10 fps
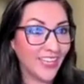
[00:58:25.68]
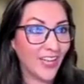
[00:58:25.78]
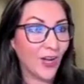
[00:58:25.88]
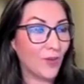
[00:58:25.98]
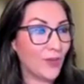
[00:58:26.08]

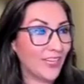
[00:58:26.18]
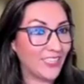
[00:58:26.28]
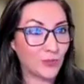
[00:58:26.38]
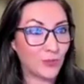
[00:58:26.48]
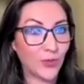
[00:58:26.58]
oh man, he
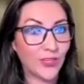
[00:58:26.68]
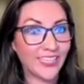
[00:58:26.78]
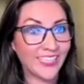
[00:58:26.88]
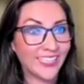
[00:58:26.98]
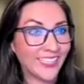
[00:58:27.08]
just
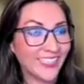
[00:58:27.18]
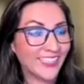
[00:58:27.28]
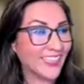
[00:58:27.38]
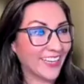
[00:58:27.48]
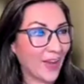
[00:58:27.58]
birdied.
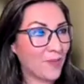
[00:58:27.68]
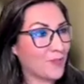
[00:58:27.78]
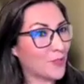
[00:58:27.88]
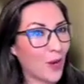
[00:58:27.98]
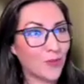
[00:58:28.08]
Like, I'm in
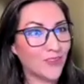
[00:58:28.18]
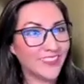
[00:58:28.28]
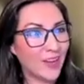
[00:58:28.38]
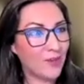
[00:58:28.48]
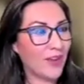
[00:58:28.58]

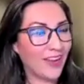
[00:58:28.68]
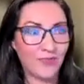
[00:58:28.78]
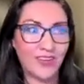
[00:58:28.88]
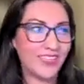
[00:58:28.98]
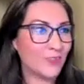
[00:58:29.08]
trouble. I
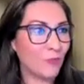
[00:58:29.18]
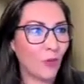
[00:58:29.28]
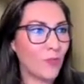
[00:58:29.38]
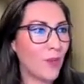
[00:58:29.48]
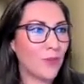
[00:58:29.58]
might need to
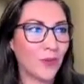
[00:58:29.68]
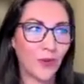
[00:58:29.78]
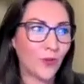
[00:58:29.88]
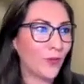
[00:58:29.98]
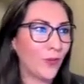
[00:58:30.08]
warm up and
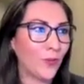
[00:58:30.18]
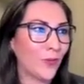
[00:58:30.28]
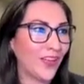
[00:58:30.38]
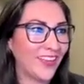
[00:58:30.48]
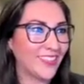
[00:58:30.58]
go
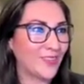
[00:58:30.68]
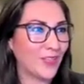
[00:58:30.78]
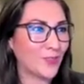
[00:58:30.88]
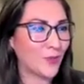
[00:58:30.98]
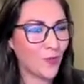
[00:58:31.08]
play some
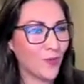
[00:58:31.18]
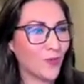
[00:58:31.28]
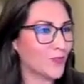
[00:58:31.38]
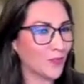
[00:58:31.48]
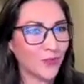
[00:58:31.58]
extra
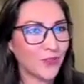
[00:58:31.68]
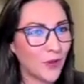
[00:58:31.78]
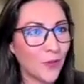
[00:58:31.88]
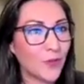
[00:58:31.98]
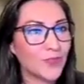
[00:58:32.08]
holes, or
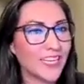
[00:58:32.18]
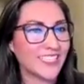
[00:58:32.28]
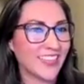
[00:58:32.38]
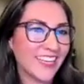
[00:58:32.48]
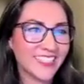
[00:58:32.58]
those kinds
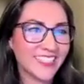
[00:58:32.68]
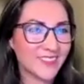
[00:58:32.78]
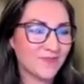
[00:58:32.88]
of things.